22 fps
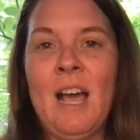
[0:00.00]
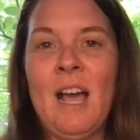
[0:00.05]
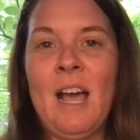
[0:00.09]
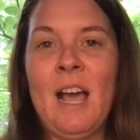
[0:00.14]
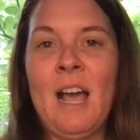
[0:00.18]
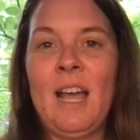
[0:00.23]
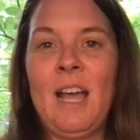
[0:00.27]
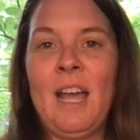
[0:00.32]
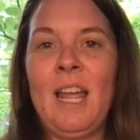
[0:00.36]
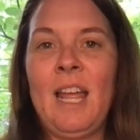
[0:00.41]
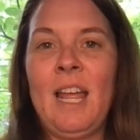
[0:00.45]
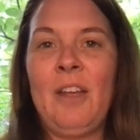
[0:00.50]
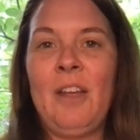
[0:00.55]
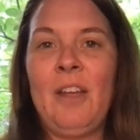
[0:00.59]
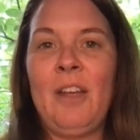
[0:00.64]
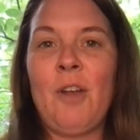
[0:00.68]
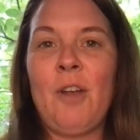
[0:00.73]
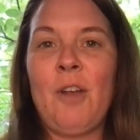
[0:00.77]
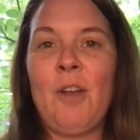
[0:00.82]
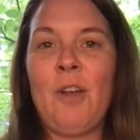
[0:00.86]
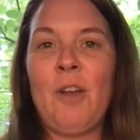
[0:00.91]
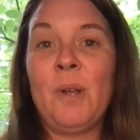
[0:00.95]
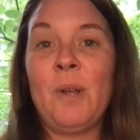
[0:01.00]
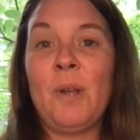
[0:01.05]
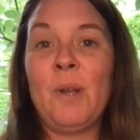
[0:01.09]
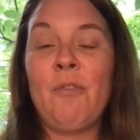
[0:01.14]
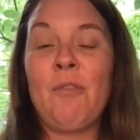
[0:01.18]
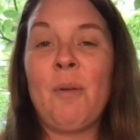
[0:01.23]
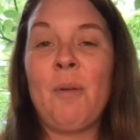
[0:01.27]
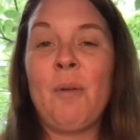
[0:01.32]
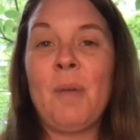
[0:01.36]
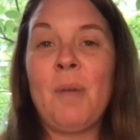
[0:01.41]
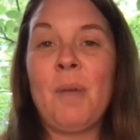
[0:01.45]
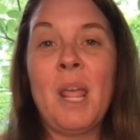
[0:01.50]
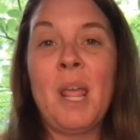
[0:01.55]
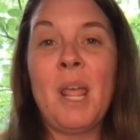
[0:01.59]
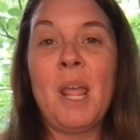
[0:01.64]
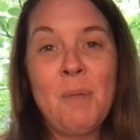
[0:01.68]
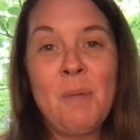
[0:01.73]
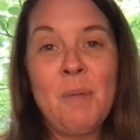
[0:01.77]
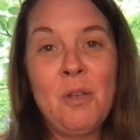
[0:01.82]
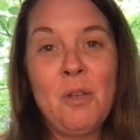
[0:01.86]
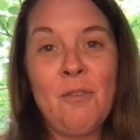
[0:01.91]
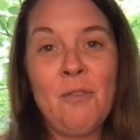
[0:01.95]
I graduated from
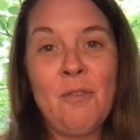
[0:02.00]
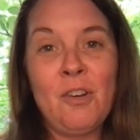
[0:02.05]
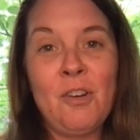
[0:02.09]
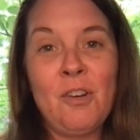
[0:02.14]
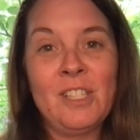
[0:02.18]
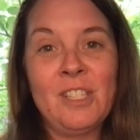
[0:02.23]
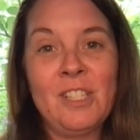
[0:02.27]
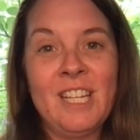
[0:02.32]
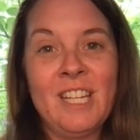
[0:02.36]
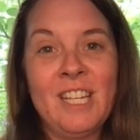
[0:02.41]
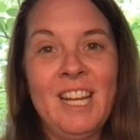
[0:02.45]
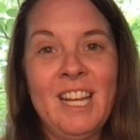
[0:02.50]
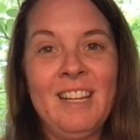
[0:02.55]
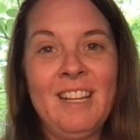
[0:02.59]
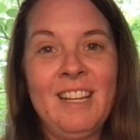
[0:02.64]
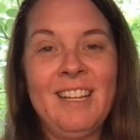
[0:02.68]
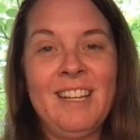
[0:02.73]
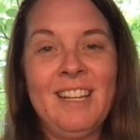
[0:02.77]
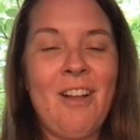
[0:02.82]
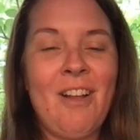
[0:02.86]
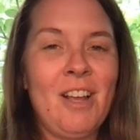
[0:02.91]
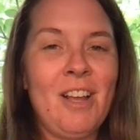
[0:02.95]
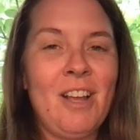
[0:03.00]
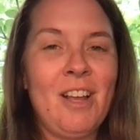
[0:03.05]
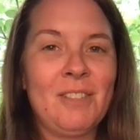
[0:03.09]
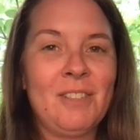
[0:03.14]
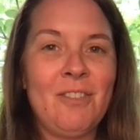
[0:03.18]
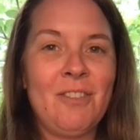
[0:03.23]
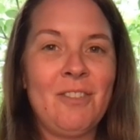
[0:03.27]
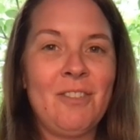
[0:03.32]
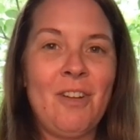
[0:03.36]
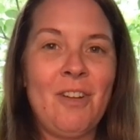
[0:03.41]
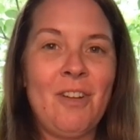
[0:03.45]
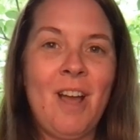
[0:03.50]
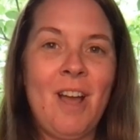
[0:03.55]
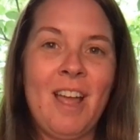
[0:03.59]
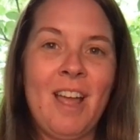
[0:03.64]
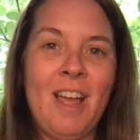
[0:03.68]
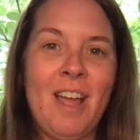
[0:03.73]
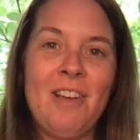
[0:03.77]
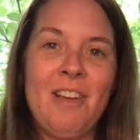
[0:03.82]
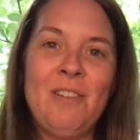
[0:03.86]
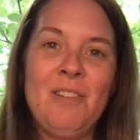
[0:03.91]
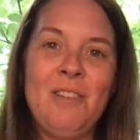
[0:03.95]
Miami University in Oxford,
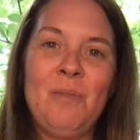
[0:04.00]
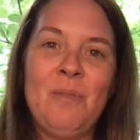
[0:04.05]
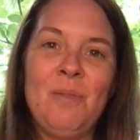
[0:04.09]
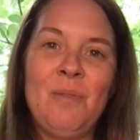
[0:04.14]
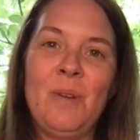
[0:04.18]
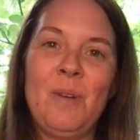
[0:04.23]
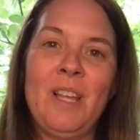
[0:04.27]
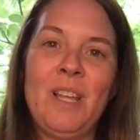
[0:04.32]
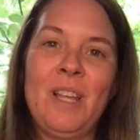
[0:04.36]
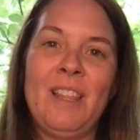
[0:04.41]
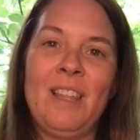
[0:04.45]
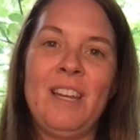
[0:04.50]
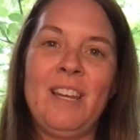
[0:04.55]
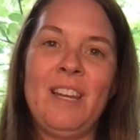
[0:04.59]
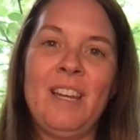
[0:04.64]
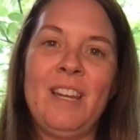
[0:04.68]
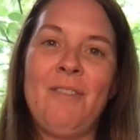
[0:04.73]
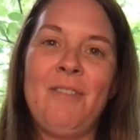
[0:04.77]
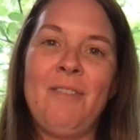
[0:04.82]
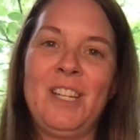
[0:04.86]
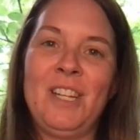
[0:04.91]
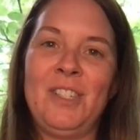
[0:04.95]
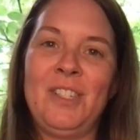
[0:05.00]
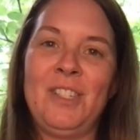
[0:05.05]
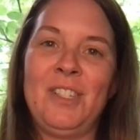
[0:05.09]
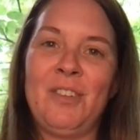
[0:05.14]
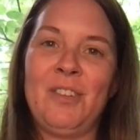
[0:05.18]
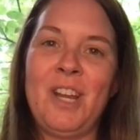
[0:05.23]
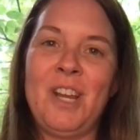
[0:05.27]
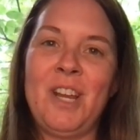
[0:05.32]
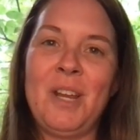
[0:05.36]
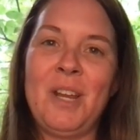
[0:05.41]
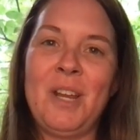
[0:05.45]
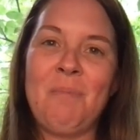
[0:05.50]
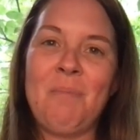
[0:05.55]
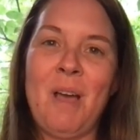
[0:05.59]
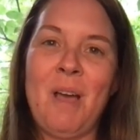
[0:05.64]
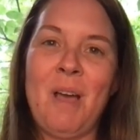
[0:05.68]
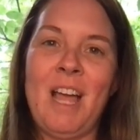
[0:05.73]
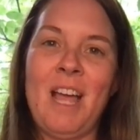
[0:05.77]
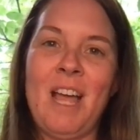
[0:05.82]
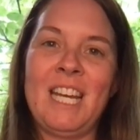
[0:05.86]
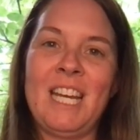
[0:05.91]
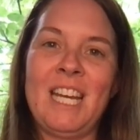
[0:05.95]
Ohio with an advanced degree in
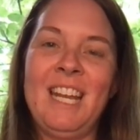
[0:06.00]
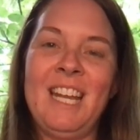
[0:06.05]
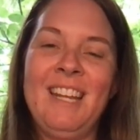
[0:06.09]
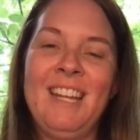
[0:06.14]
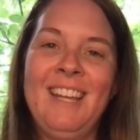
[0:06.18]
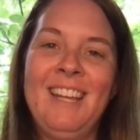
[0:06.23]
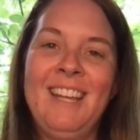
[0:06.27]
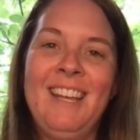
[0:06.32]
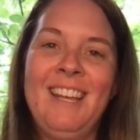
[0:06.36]
botany